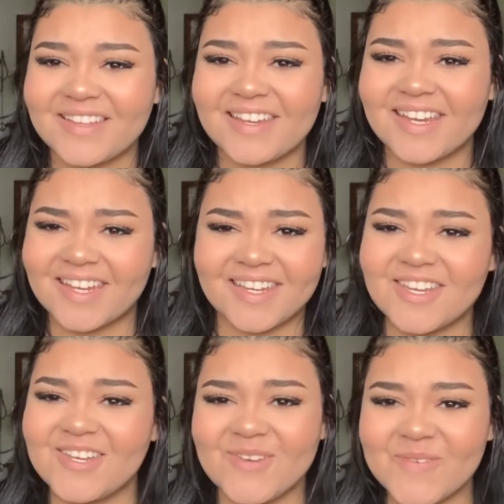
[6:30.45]
Like,
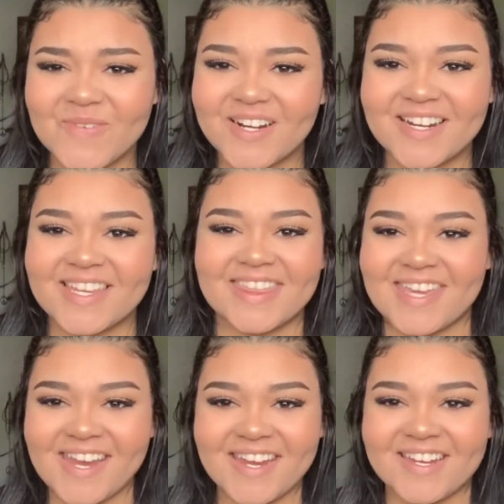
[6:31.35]
you weren't
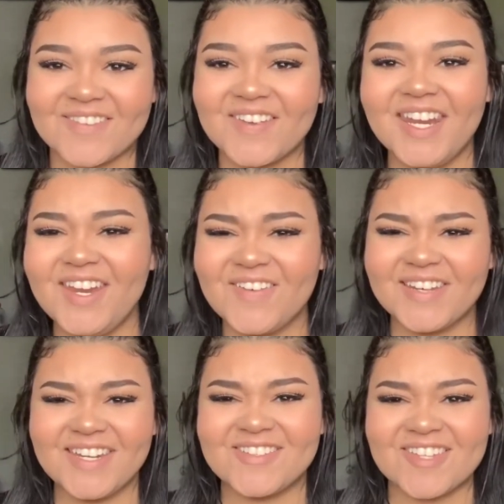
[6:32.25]
there. What
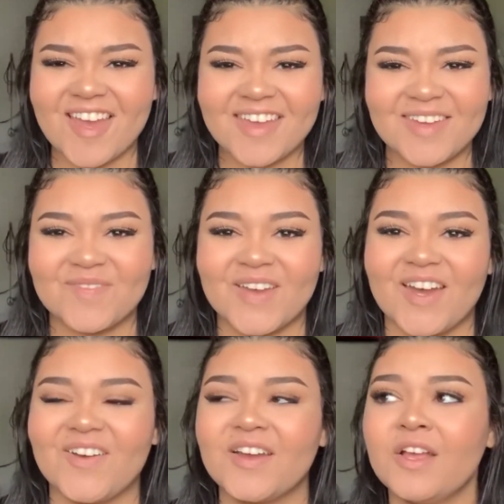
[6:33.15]
are you talking
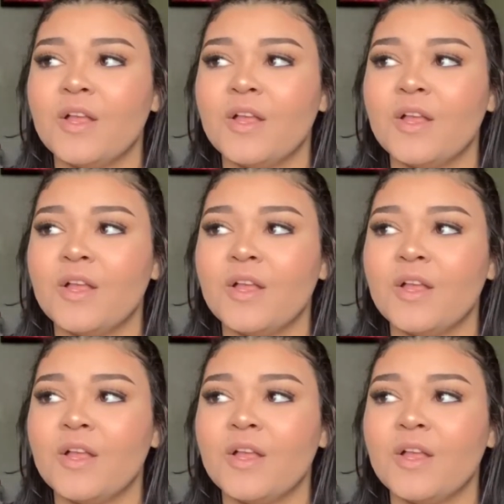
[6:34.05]
about?